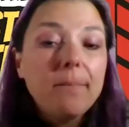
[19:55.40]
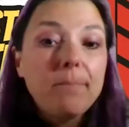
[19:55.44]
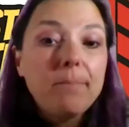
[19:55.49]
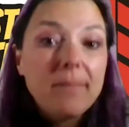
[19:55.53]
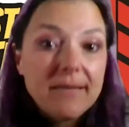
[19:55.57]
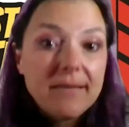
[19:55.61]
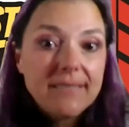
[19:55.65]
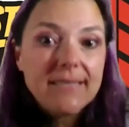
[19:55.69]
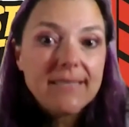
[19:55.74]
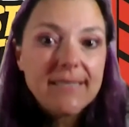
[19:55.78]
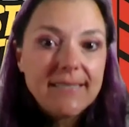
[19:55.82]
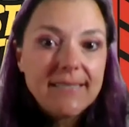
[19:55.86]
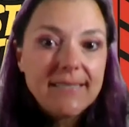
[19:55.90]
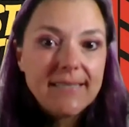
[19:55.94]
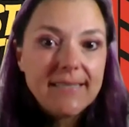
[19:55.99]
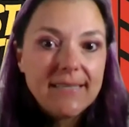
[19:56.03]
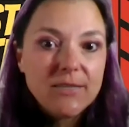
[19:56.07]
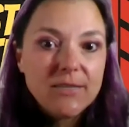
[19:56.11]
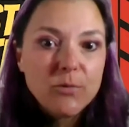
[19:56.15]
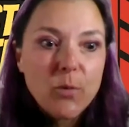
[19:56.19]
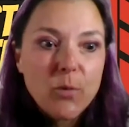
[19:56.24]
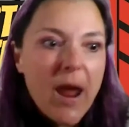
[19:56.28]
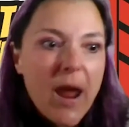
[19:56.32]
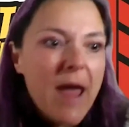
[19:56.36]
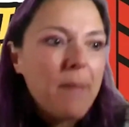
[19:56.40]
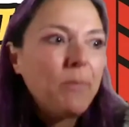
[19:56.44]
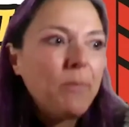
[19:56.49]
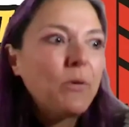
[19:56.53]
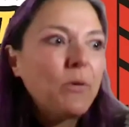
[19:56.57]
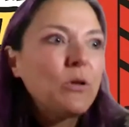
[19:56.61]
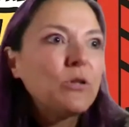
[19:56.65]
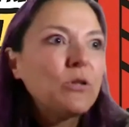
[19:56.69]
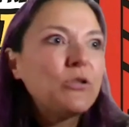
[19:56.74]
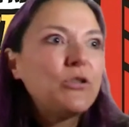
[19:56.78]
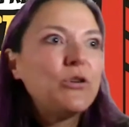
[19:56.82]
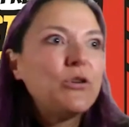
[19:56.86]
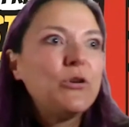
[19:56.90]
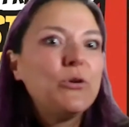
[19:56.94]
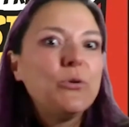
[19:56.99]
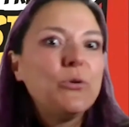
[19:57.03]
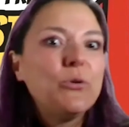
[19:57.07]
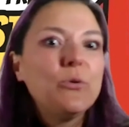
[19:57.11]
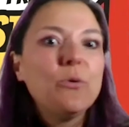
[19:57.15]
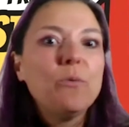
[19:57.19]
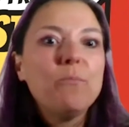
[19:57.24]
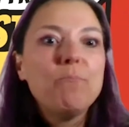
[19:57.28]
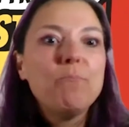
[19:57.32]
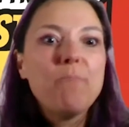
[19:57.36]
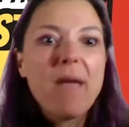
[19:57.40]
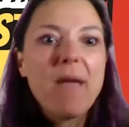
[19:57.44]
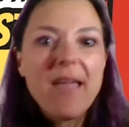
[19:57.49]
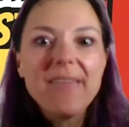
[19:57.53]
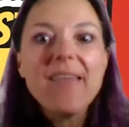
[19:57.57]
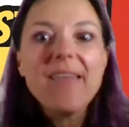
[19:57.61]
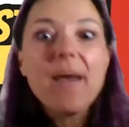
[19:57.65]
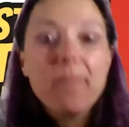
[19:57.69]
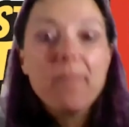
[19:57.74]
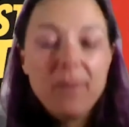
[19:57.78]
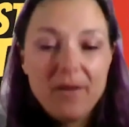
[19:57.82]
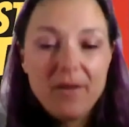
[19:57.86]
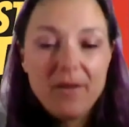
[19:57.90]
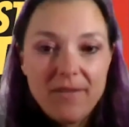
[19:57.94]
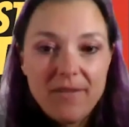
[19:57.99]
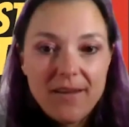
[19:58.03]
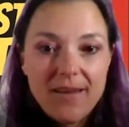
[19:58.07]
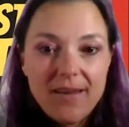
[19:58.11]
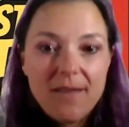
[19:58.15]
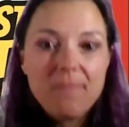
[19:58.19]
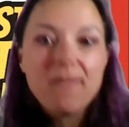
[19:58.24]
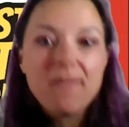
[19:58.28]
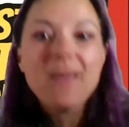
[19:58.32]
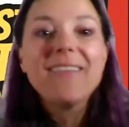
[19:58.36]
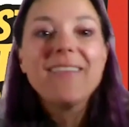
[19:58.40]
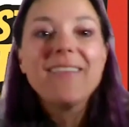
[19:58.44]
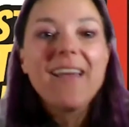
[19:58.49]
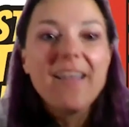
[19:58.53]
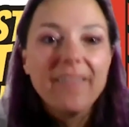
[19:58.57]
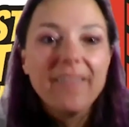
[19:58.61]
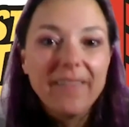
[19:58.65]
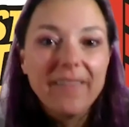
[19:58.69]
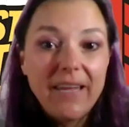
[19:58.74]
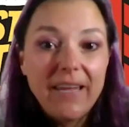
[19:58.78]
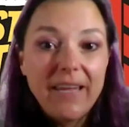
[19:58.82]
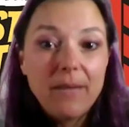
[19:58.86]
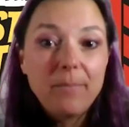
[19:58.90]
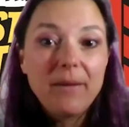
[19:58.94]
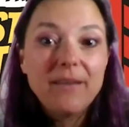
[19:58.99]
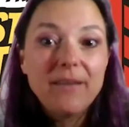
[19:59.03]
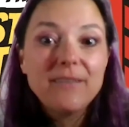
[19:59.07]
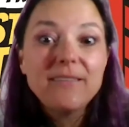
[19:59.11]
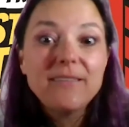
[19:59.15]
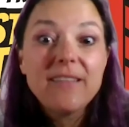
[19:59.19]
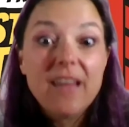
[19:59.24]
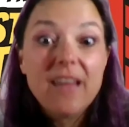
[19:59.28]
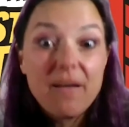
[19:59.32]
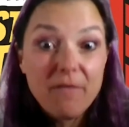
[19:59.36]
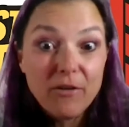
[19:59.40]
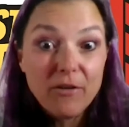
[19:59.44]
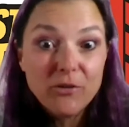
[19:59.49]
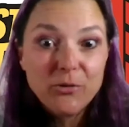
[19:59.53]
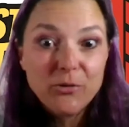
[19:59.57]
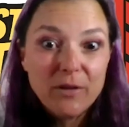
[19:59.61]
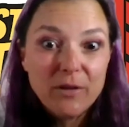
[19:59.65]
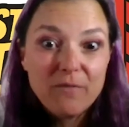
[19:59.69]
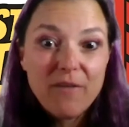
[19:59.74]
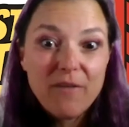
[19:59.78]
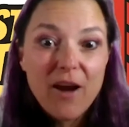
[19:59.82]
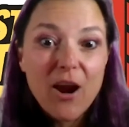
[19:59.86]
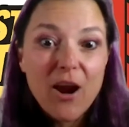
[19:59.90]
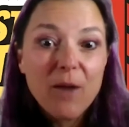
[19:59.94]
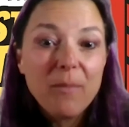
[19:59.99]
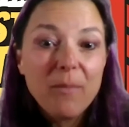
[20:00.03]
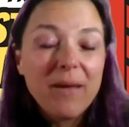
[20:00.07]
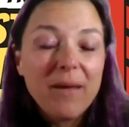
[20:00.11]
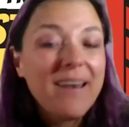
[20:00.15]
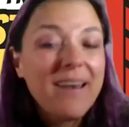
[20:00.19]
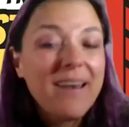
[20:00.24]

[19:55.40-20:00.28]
businesses were able to make that pivot and make that leap into that virtual environment.